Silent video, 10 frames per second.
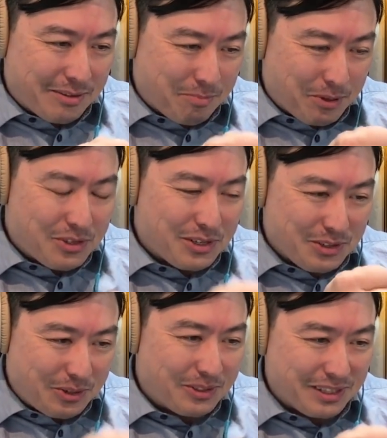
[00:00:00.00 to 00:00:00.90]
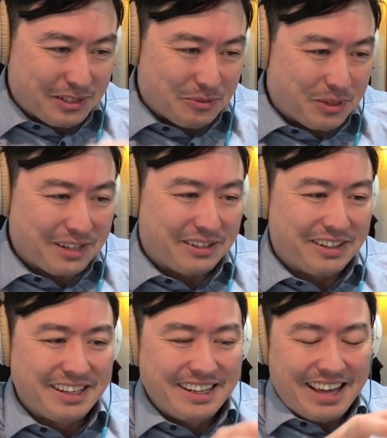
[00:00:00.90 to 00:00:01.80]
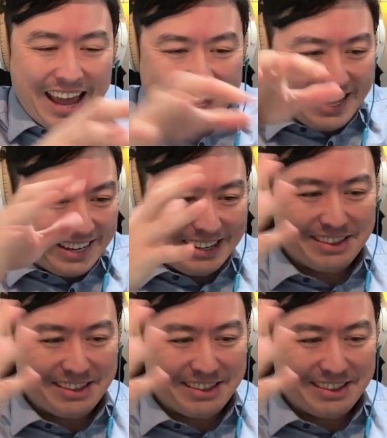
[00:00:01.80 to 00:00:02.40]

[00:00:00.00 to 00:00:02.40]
person is holding this wheel and